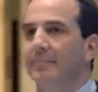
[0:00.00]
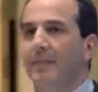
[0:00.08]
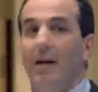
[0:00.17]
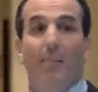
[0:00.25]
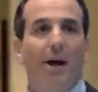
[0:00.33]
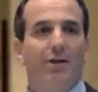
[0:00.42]

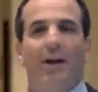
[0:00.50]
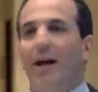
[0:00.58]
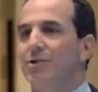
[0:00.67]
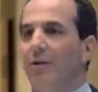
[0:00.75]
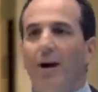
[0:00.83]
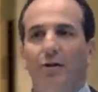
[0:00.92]
Come on, you
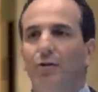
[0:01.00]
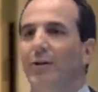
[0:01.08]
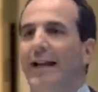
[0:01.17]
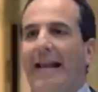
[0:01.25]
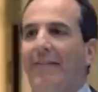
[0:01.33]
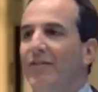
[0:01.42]
guys are all doing
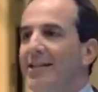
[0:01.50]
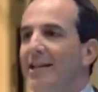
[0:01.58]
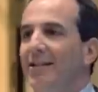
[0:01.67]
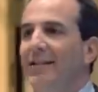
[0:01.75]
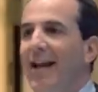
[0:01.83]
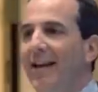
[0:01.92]
it every
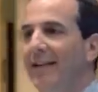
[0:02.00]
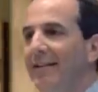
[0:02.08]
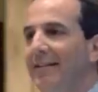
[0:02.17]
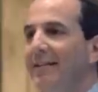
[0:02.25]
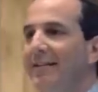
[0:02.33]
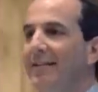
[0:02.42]
single day.
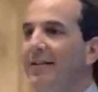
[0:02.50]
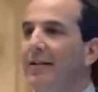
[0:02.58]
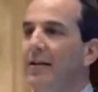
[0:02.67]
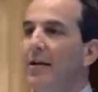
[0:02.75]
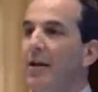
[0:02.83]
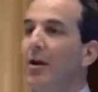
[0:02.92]

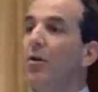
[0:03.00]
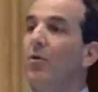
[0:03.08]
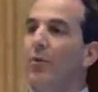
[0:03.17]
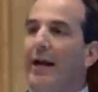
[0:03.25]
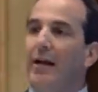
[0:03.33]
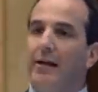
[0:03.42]

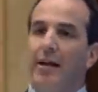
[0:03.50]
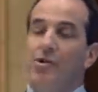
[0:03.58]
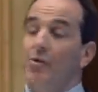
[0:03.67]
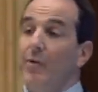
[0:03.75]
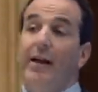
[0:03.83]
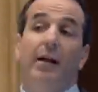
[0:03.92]

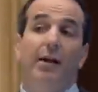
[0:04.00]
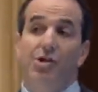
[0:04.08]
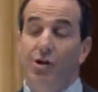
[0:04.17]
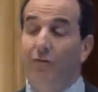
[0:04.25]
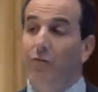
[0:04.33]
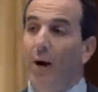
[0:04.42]
Recognition.
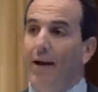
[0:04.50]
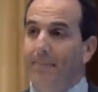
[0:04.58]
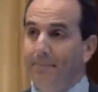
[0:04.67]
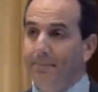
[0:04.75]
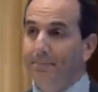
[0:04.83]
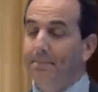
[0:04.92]
Recognition of
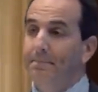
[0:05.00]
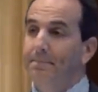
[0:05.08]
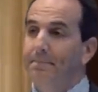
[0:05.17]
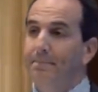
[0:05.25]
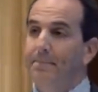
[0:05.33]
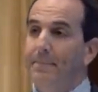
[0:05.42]
what?
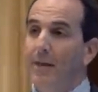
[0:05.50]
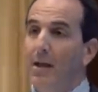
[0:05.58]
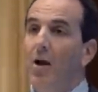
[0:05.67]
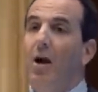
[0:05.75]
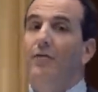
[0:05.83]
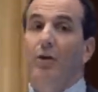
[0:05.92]

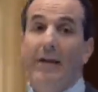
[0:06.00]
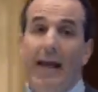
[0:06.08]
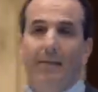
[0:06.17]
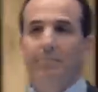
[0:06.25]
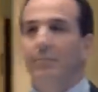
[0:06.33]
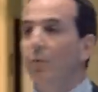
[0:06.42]
Of your
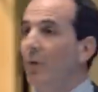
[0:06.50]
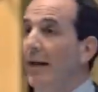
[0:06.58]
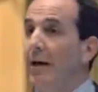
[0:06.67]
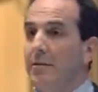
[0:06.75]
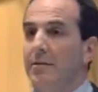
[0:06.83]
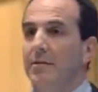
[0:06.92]
name. What
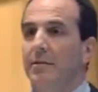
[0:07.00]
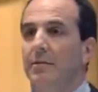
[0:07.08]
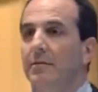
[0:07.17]
else?